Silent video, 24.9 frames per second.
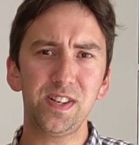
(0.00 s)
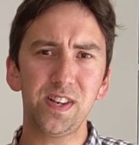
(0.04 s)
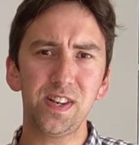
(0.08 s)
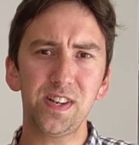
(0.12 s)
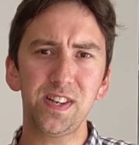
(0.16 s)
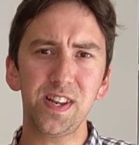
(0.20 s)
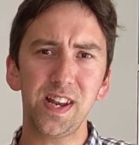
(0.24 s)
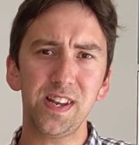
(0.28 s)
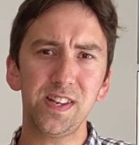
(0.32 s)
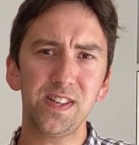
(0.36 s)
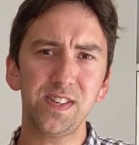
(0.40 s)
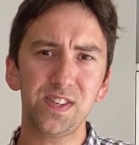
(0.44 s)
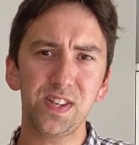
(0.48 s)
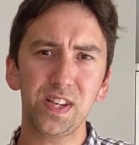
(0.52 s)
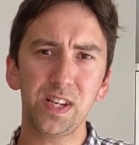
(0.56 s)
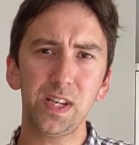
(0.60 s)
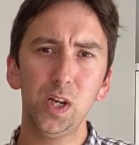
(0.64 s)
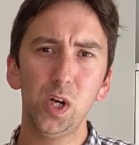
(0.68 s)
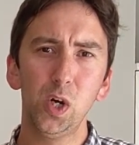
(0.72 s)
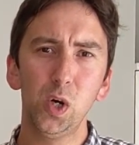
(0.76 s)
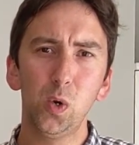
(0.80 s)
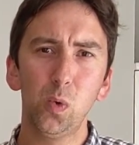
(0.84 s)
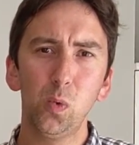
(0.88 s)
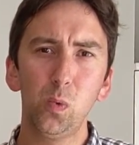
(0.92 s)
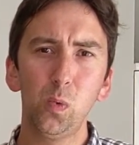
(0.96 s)
to tenancy
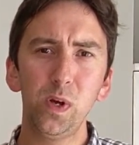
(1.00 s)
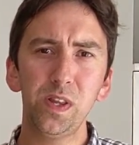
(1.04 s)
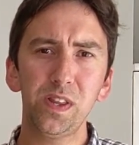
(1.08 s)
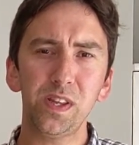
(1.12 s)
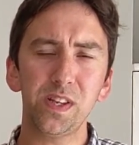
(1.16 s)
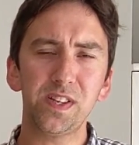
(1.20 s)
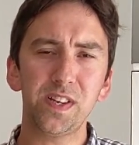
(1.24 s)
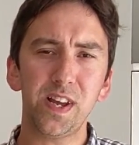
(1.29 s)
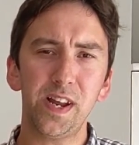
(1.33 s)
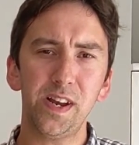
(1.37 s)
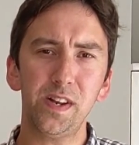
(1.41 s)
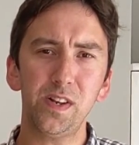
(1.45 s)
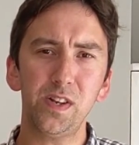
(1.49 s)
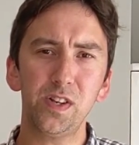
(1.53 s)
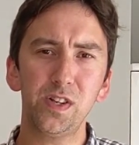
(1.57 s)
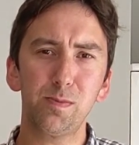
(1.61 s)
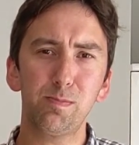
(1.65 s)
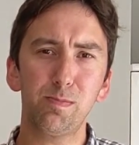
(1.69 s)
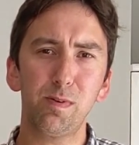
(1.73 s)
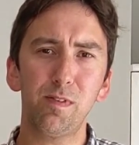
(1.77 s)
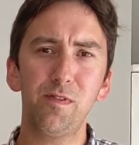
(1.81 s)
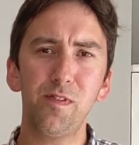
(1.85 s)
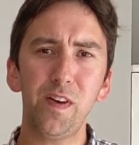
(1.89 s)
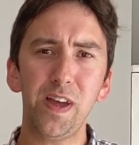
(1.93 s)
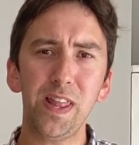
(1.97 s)
with a tenant to
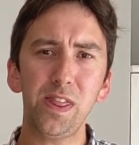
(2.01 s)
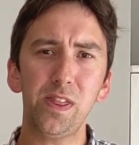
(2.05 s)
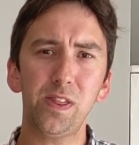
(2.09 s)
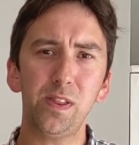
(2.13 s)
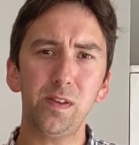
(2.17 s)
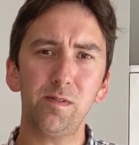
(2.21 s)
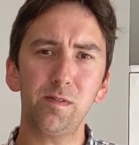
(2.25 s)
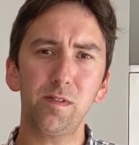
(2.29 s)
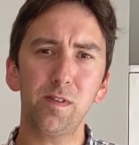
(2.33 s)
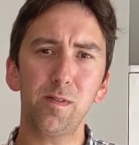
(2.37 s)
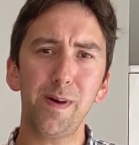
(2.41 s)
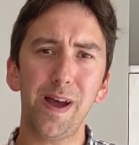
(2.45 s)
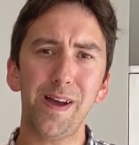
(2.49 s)
prevent them from